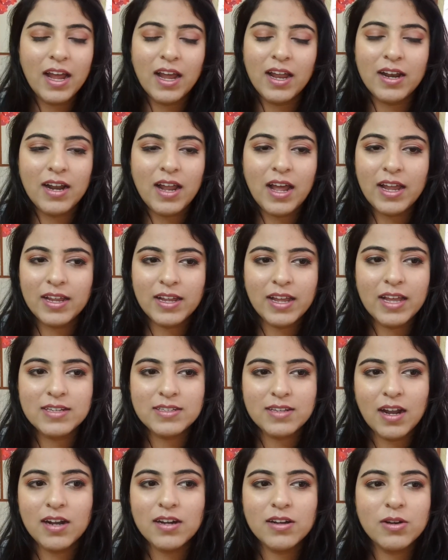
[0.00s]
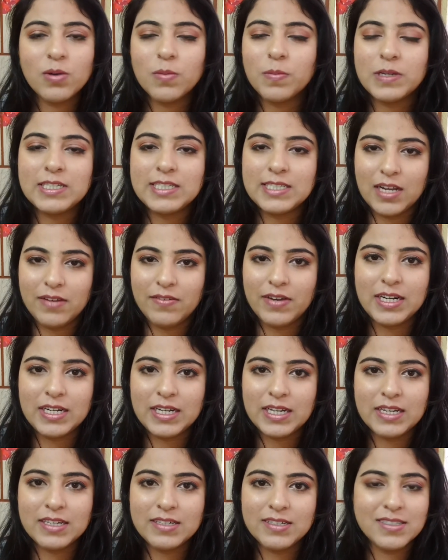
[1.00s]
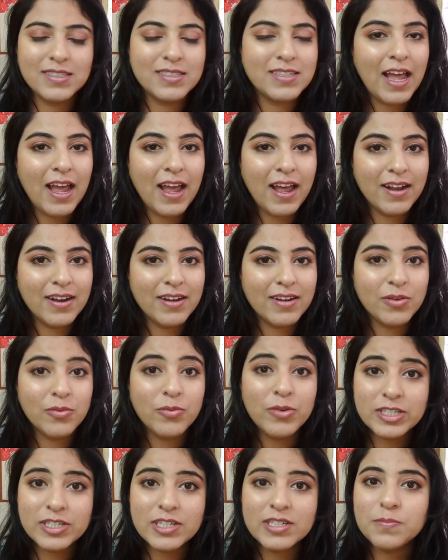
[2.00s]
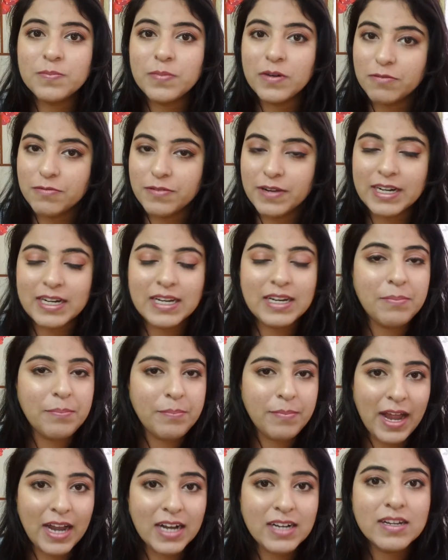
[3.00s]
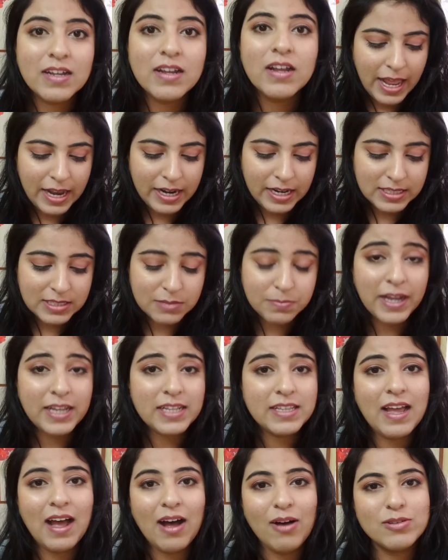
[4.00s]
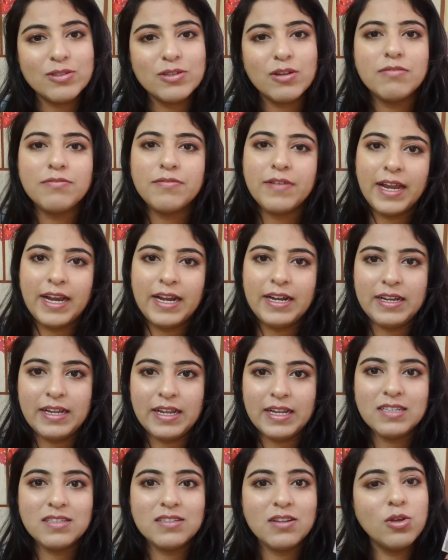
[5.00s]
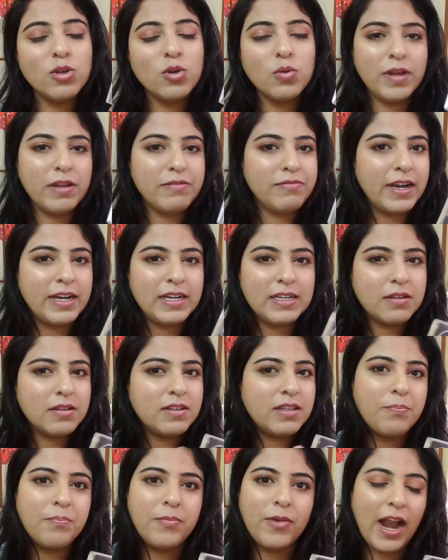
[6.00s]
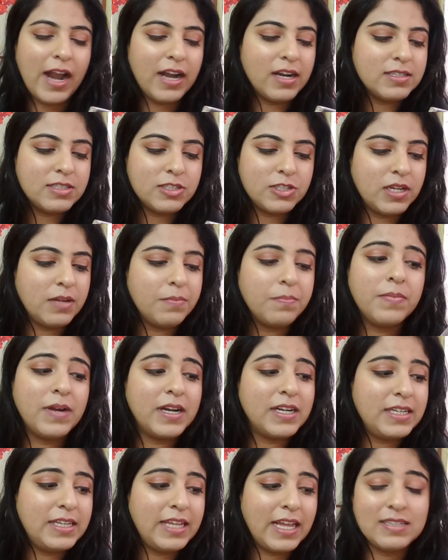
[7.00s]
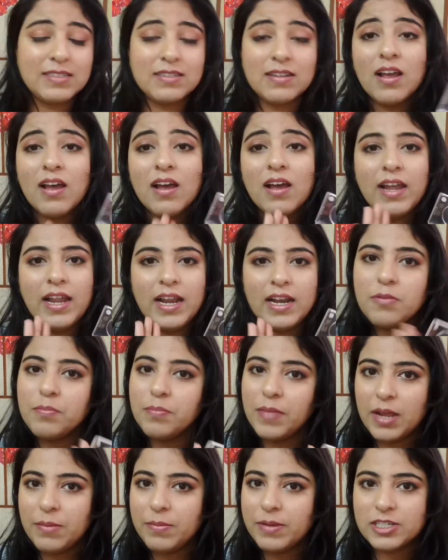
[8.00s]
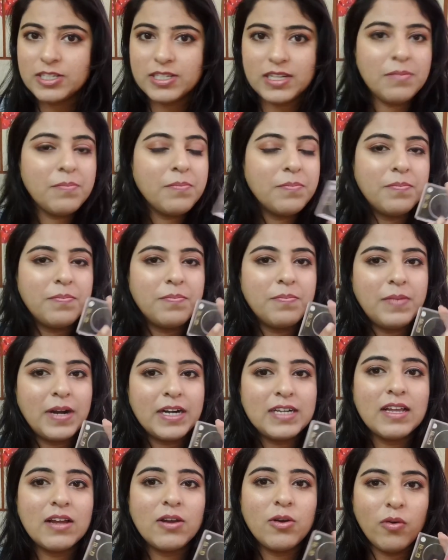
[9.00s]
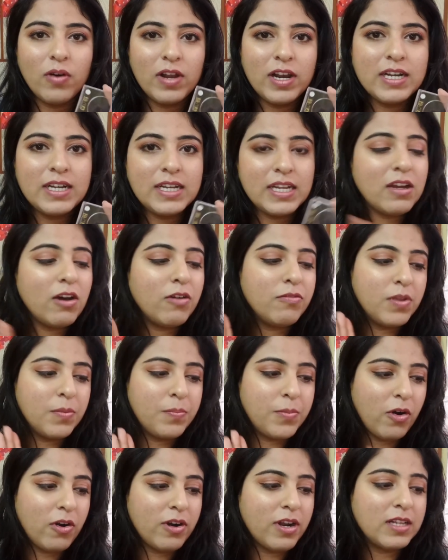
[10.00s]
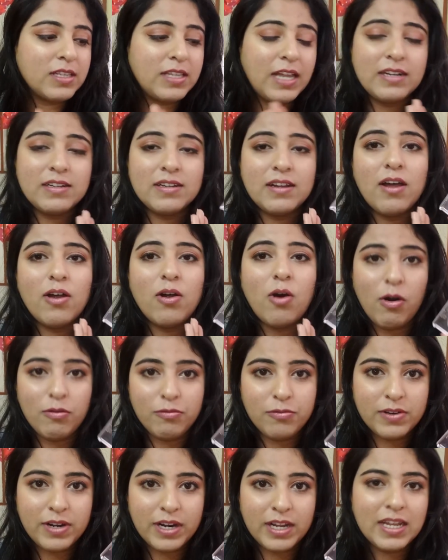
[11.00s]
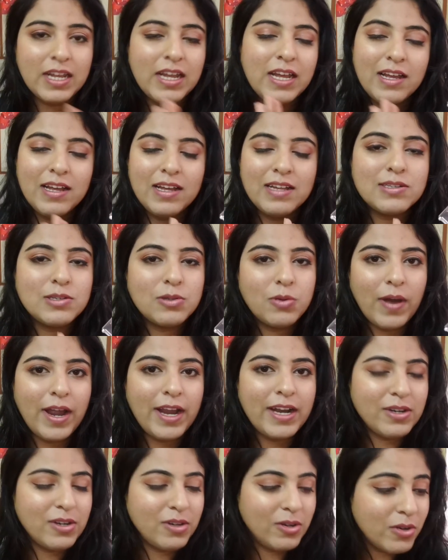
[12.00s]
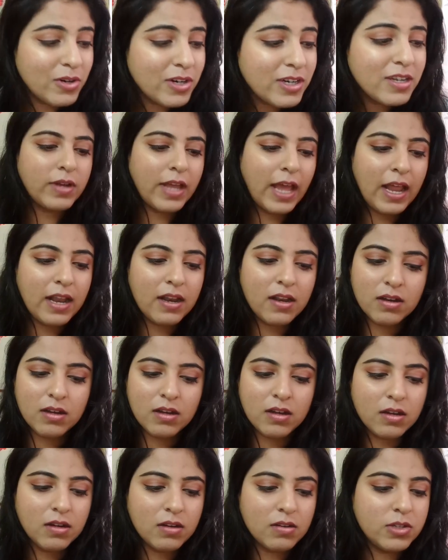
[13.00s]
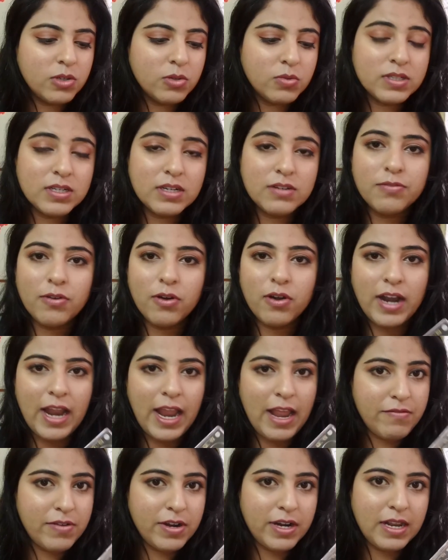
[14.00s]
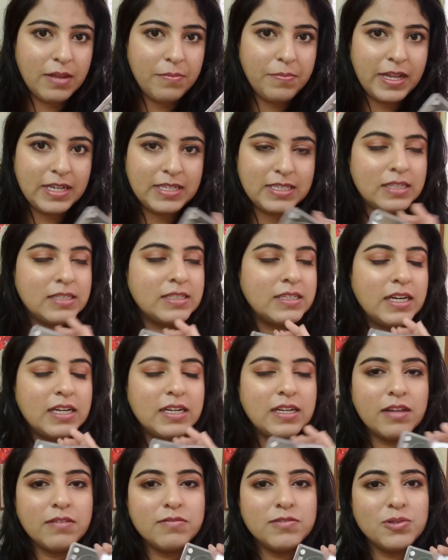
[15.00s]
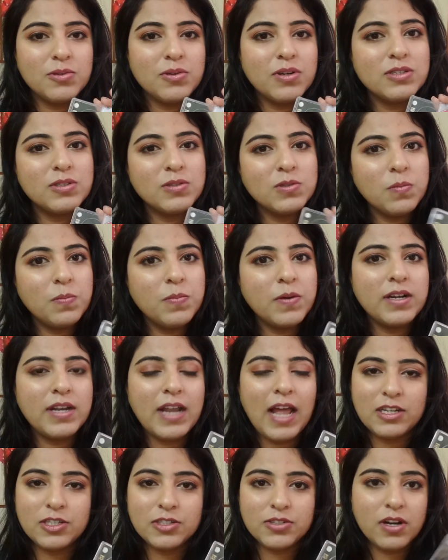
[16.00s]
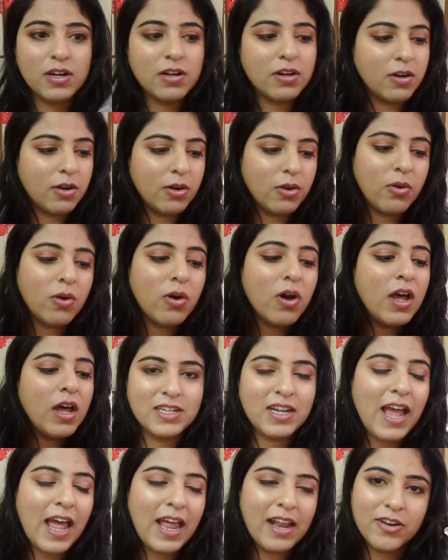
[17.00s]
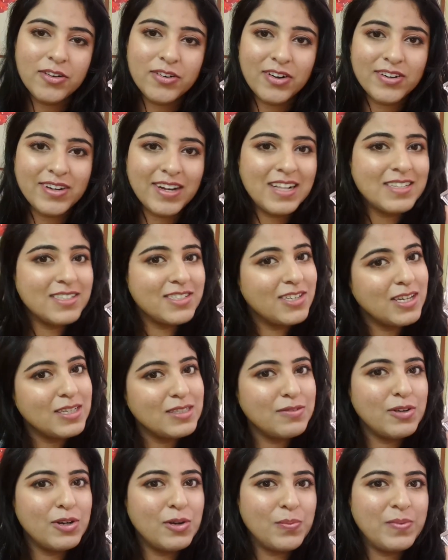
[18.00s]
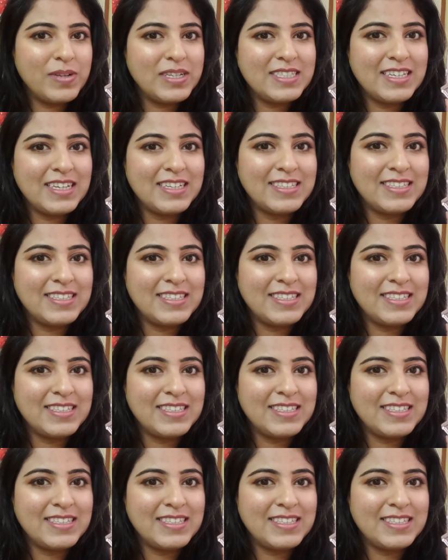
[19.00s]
and I guess under rupees 70 it is, and which is perfectly matte, and it's by the house of ATS. Now you may find that the brand is cheap, but yes, it may be cheap, but the quality of the product that they are offering is quite good. You can use it for everyday basis. It gives you a super natural glow, and it retails just for rupees